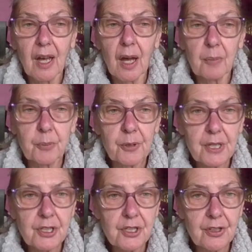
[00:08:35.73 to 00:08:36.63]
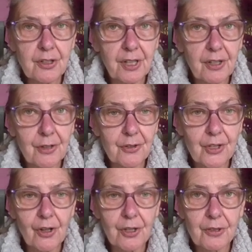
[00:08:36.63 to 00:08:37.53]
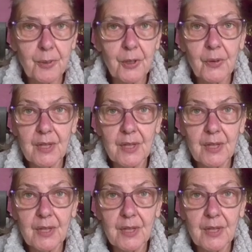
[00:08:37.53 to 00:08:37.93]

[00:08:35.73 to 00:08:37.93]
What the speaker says: I'm pretty sure Gareth talked about